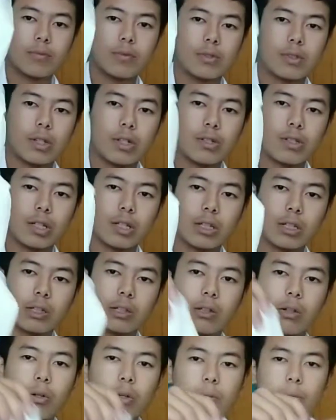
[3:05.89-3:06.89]

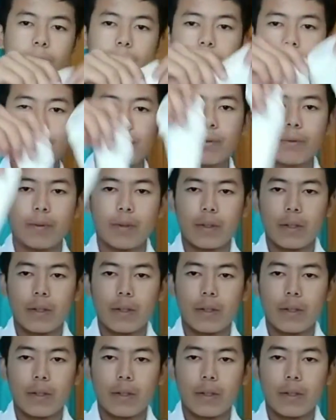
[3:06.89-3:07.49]
surgical gloves.